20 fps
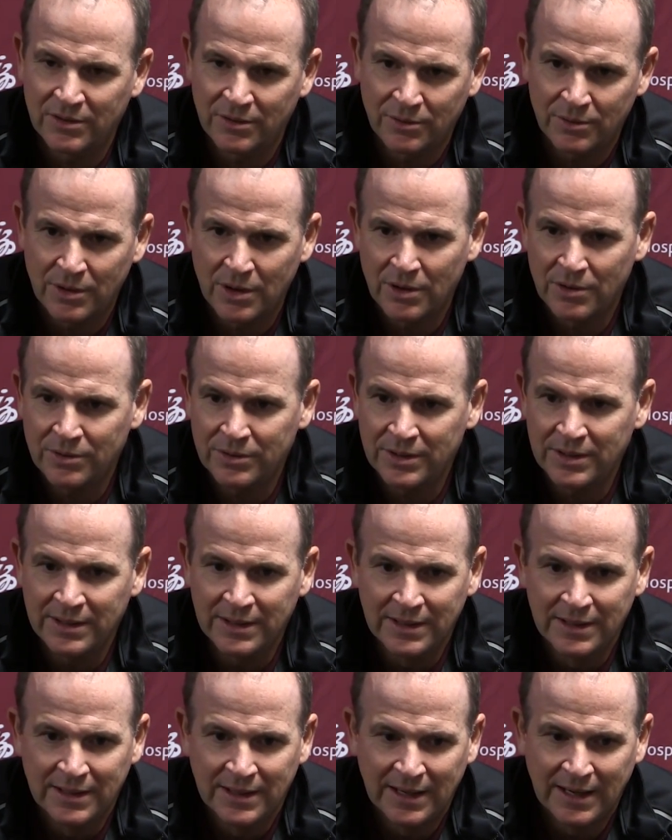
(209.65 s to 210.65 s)
the road
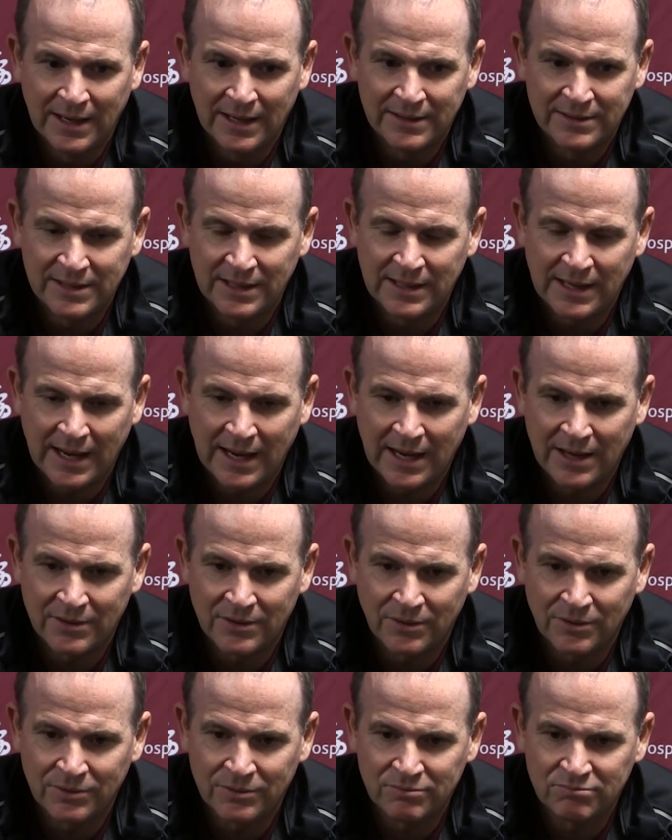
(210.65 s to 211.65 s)
and didn't
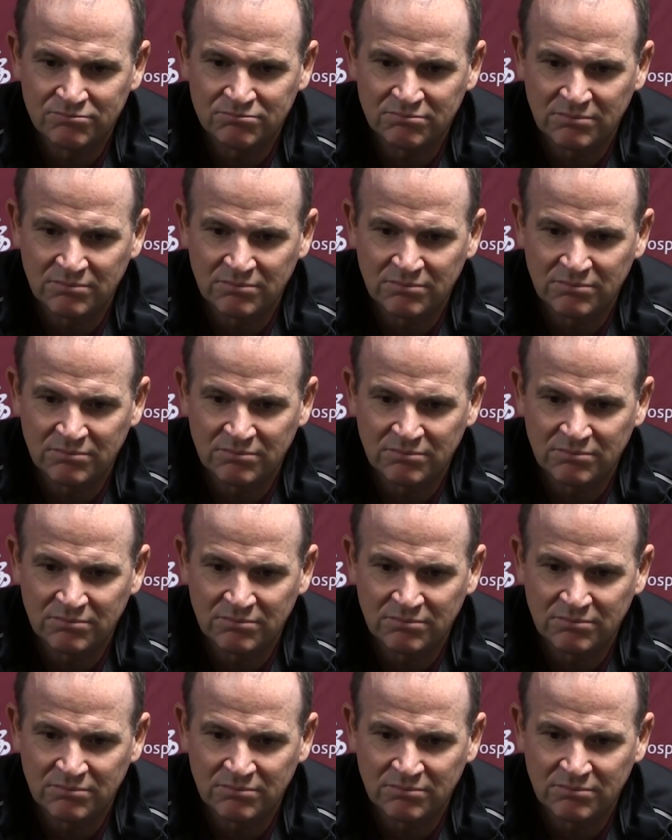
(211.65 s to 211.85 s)
handle